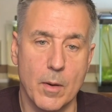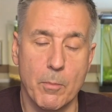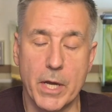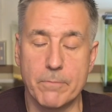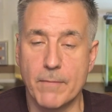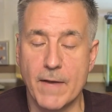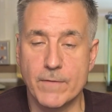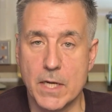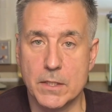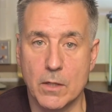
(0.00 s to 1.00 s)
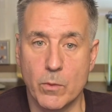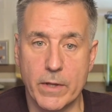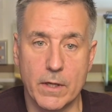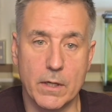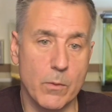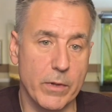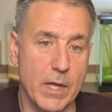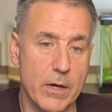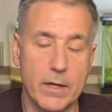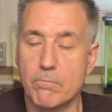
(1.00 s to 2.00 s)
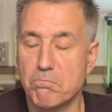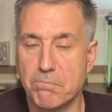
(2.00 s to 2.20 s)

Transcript: But I've tested it with it and without it.